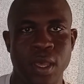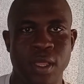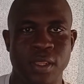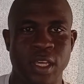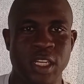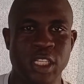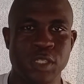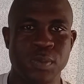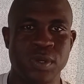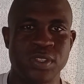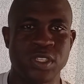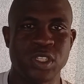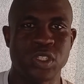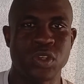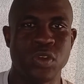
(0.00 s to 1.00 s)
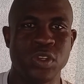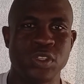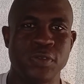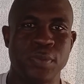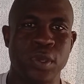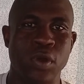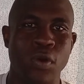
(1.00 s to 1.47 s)
Like this person is going
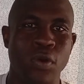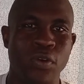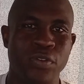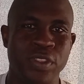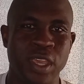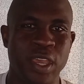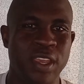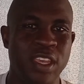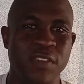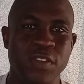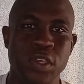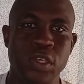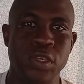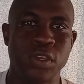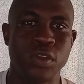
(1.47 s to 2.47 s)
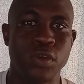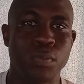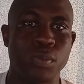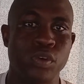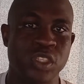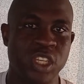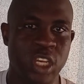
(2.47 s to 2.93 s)
to be all there, giving you
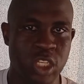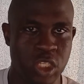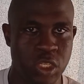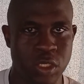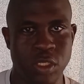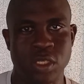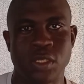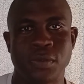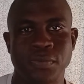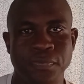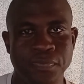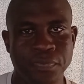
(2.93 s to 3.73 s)
protections,